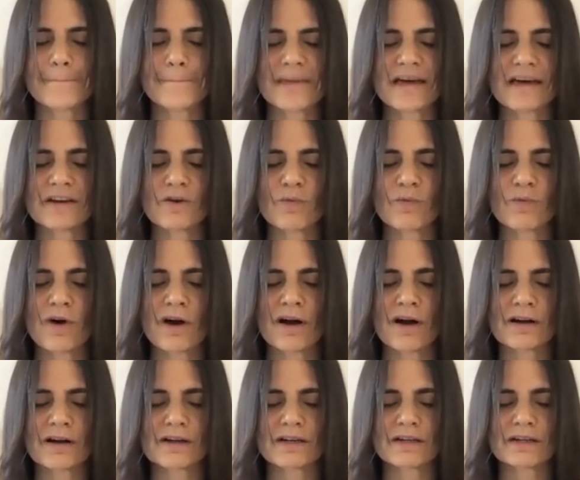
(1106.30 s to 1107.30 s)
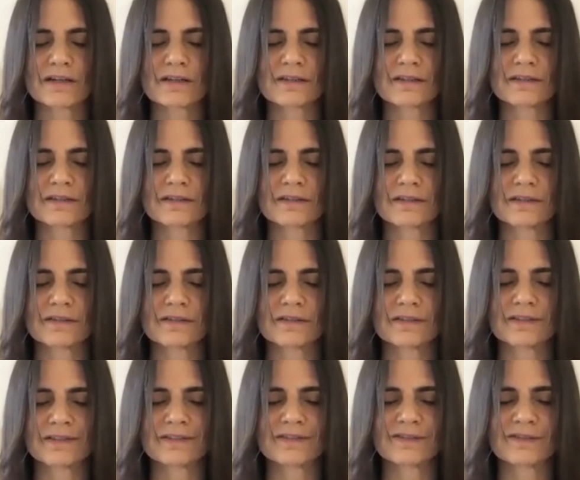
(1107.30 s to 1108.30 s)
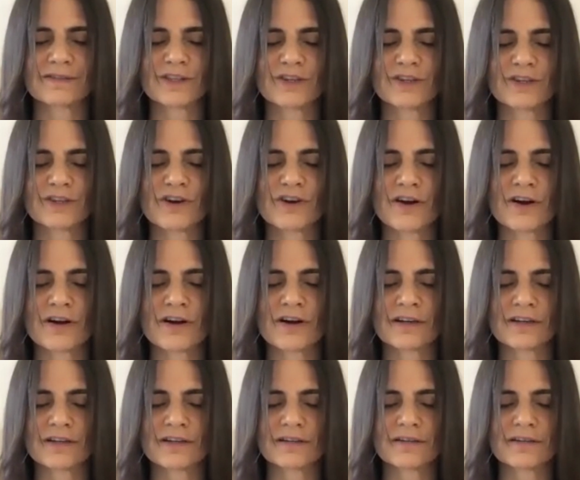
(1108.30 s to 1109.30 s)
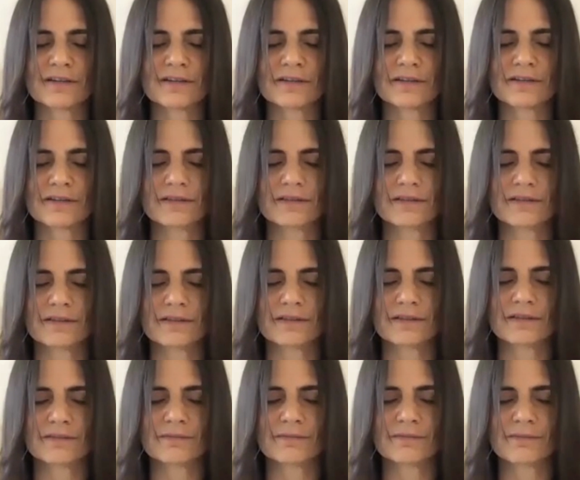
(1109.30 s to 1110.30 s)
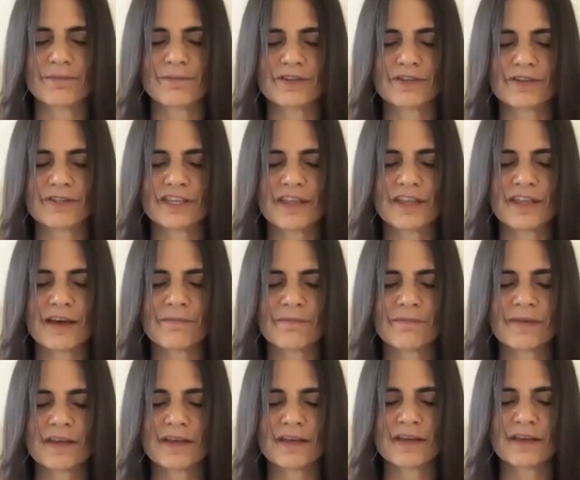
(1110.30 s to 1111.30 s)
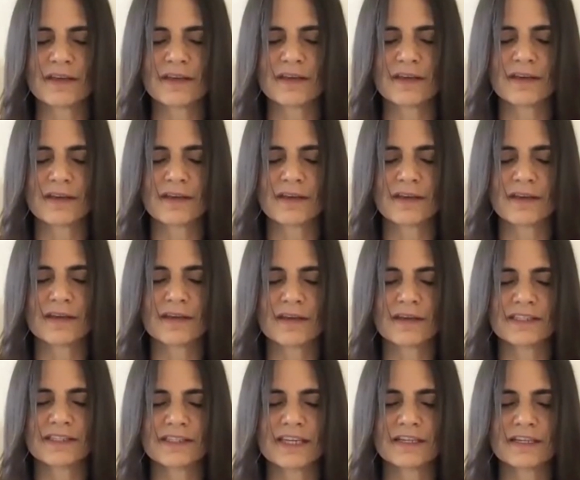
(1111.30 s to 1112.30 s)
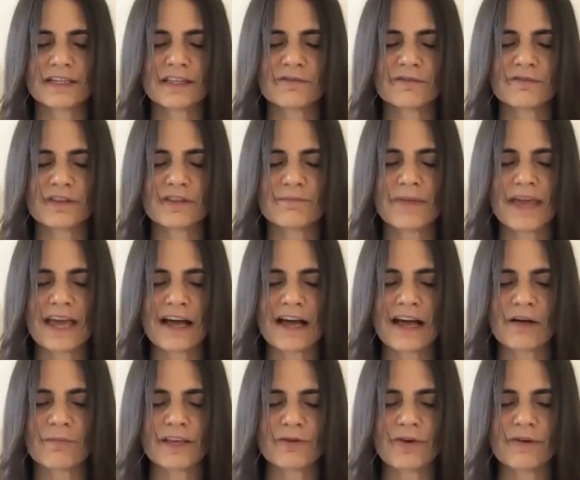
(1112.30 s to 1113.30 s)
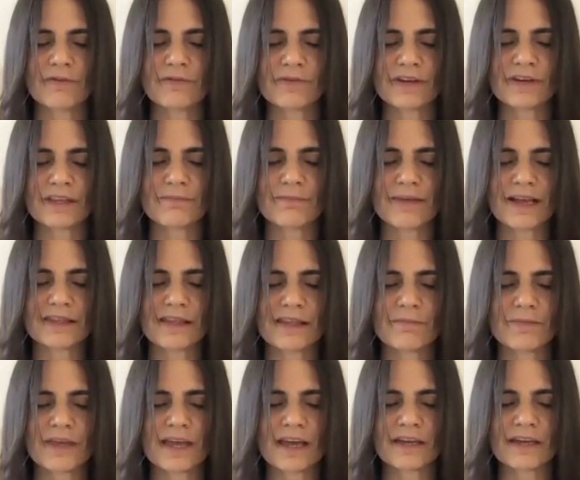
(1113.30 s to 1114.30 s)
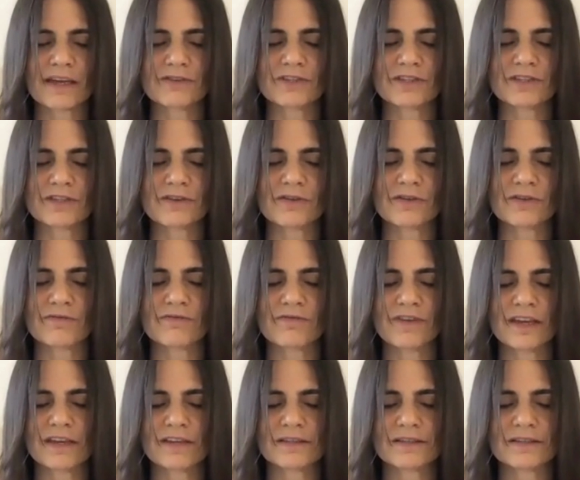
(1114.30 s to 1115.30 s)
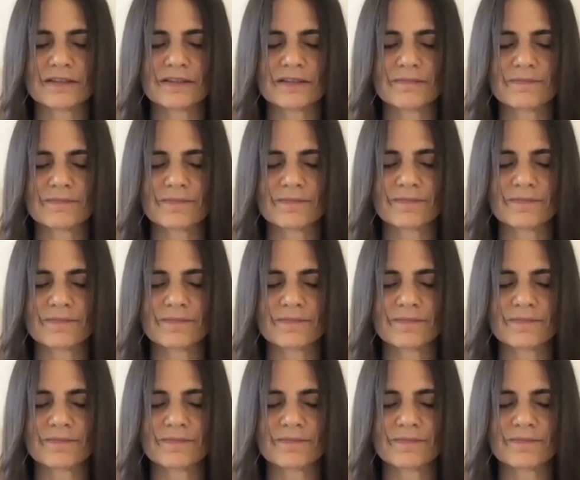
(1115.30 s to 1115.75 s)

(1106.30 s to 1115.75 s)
on a walk with your dog. Maybe you see them as they deliver the mail, but you haven't really met them yet. You just know the face.